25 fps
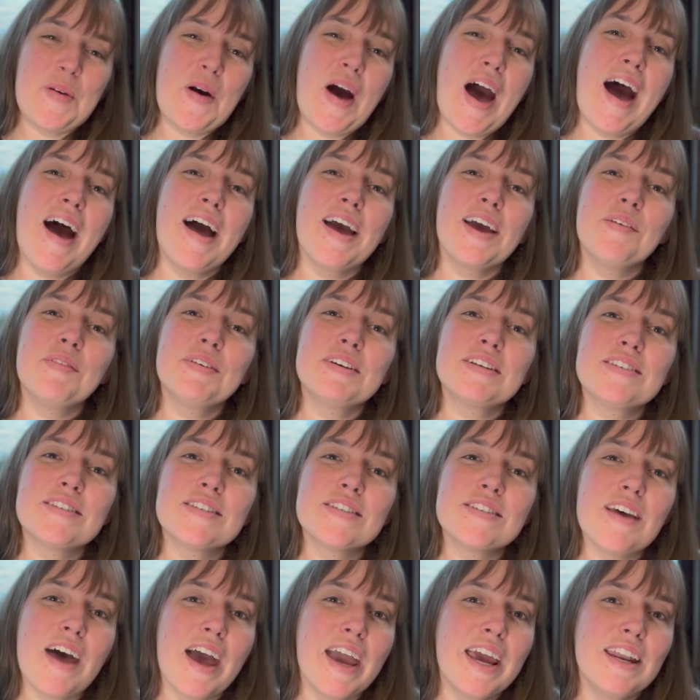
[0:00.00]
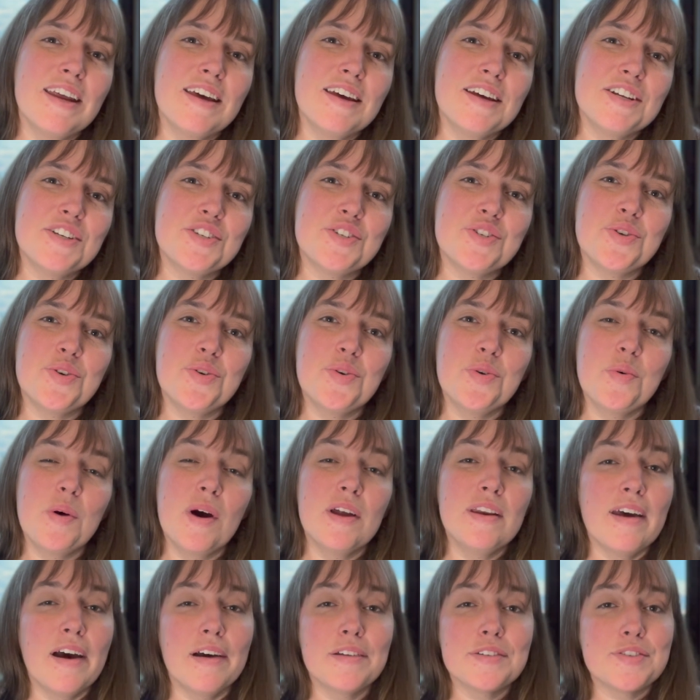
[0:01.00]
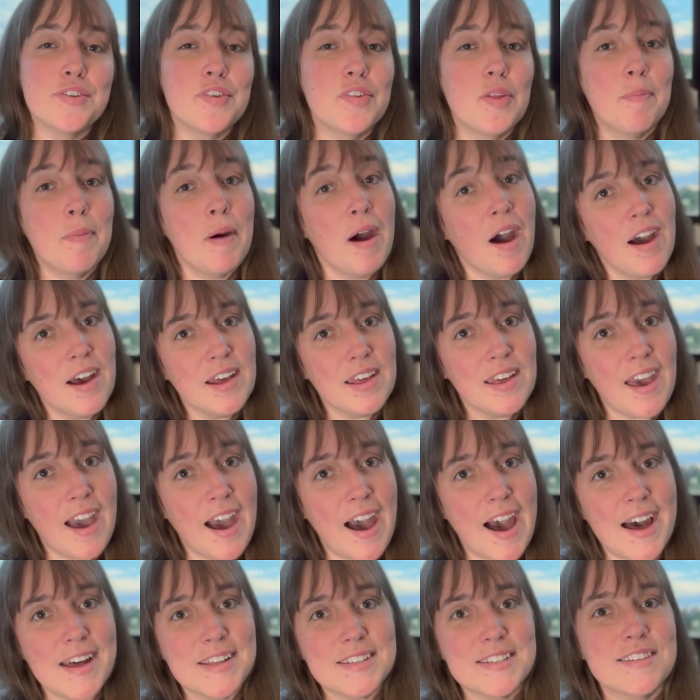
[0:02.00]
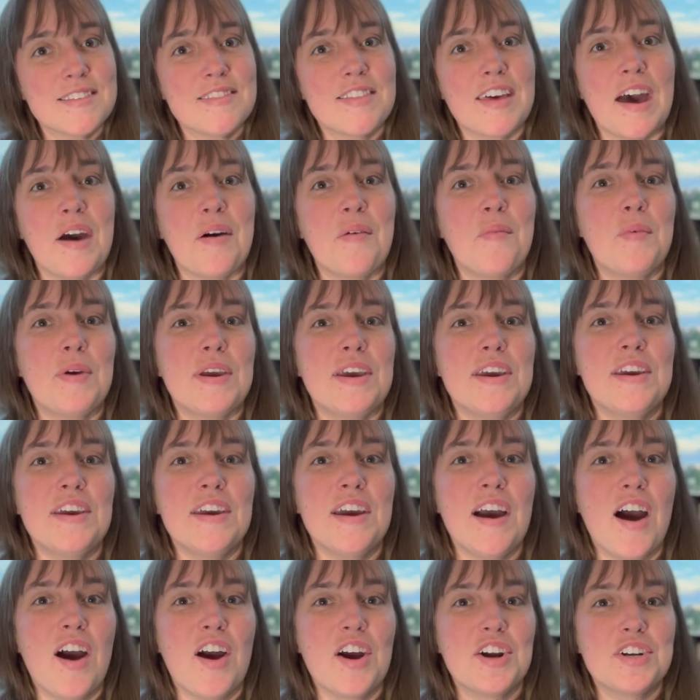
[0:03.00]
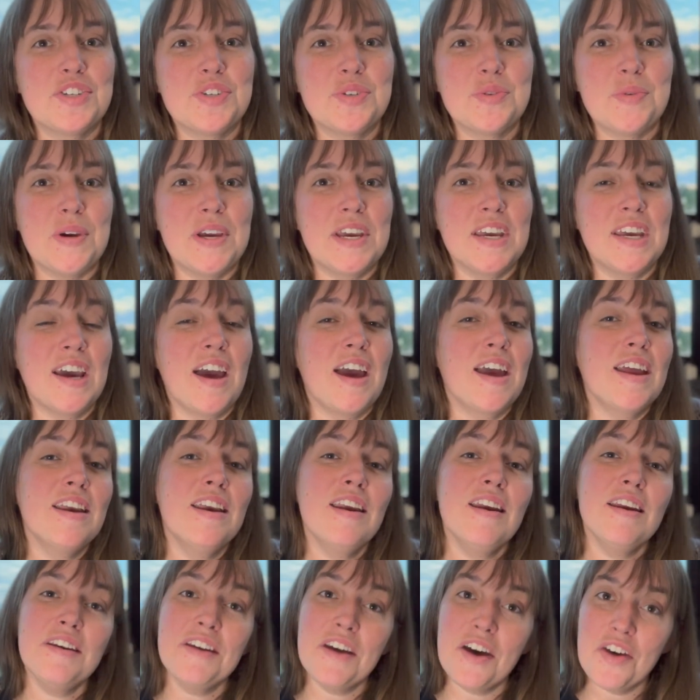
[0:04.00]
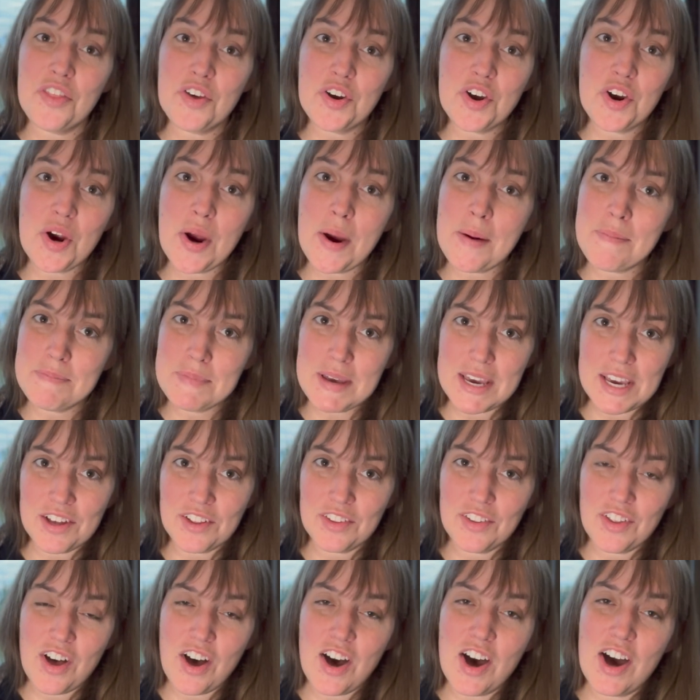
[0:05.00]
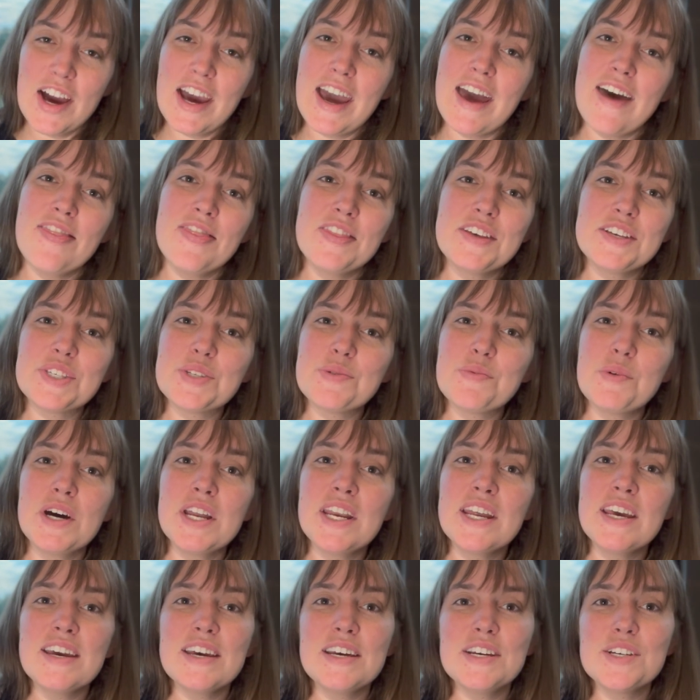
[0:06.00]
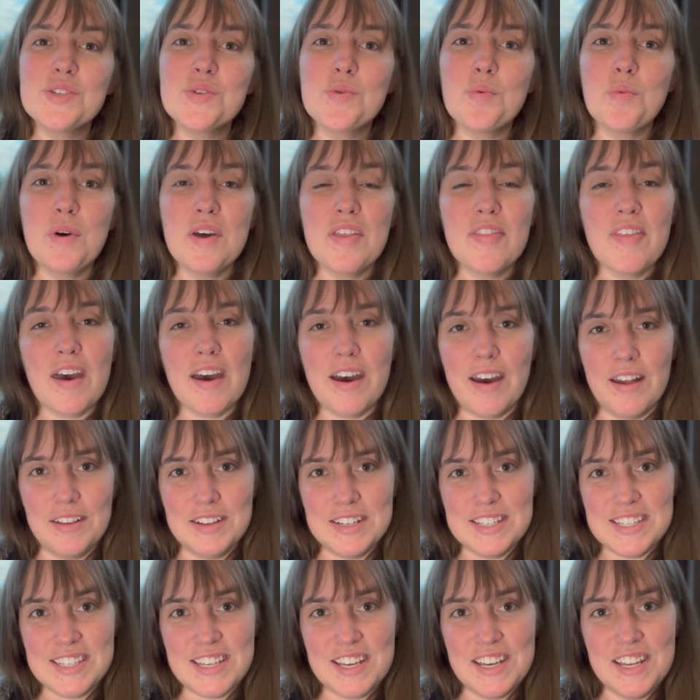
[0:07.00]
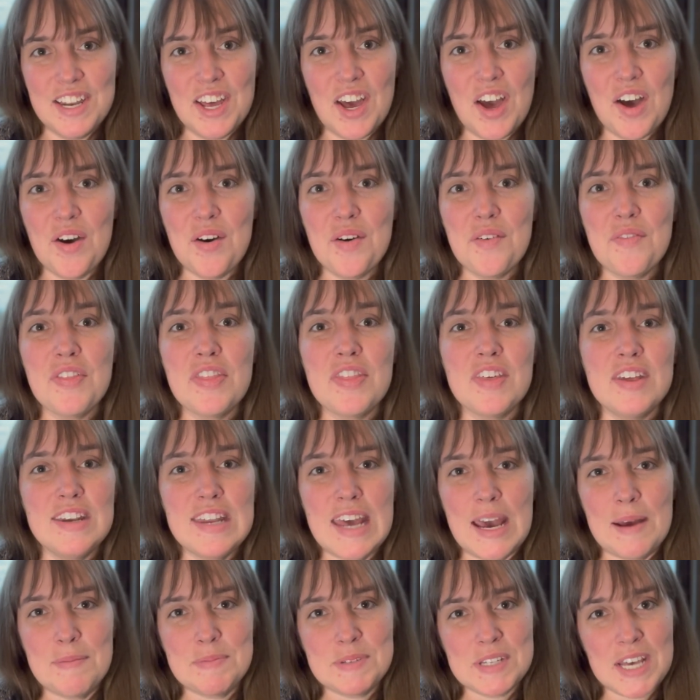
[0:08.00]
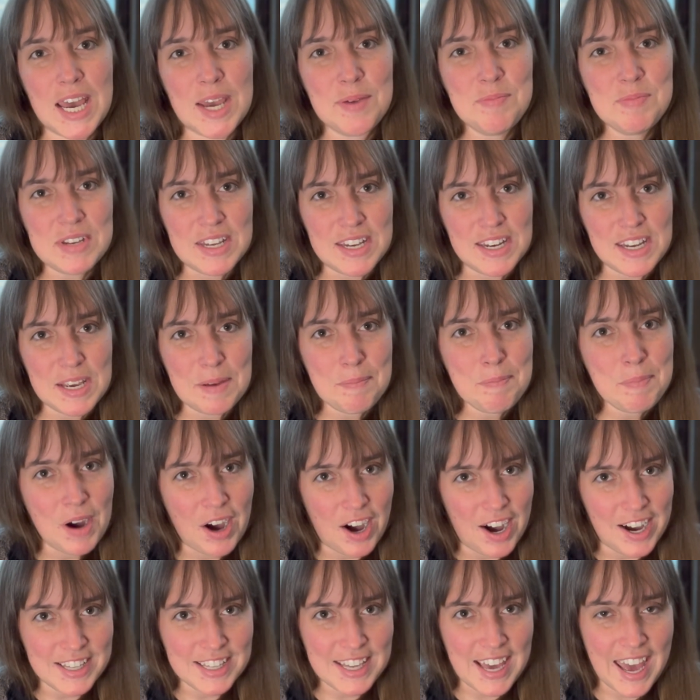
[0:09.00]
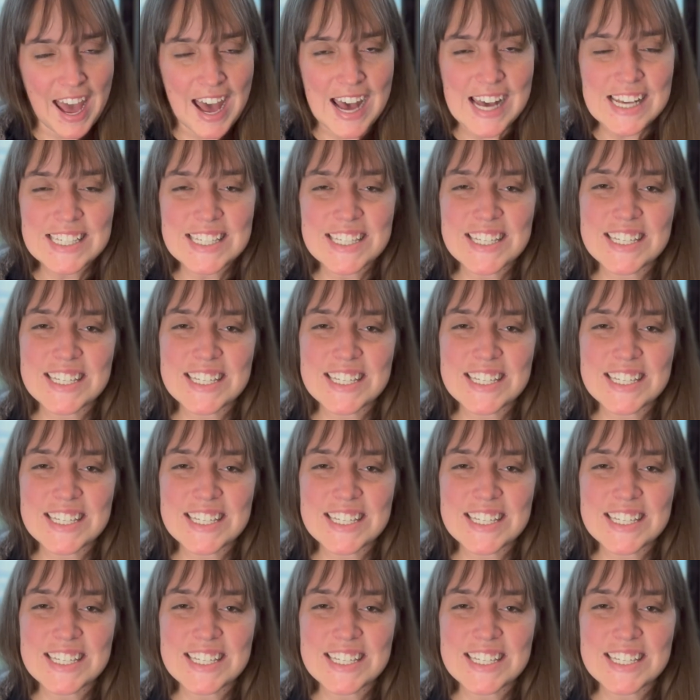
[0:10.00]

I am excited to announce to the podcast that we are doing another make along, and this one is with Allison of the Naptime Knitting podcast.